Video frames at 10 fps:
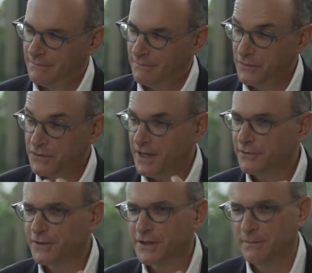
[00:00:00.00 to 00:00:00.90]
most
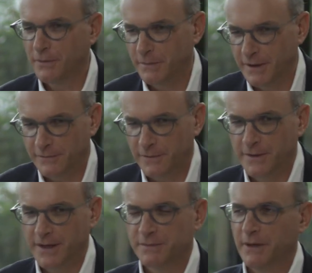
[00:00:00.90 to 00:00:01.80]
interesting moment for
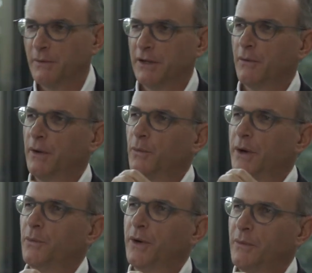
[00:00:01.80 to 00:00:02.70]
me has been
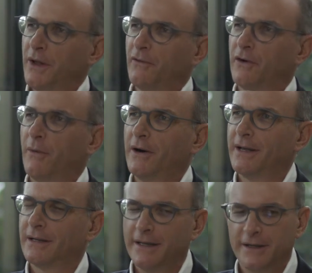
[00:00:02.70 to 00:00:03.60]
when one of our
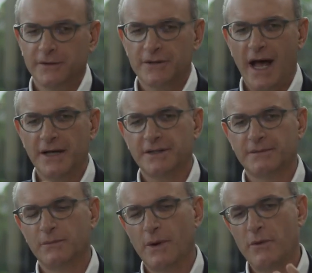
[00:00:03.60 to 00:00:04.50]
market leaders
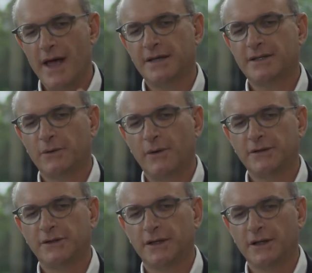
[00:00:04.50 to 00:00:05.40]
when we asked the
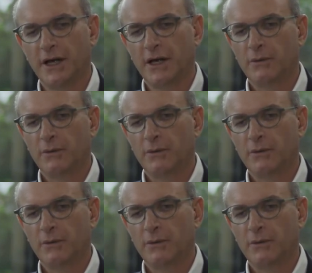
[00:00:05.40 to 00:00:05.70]
question,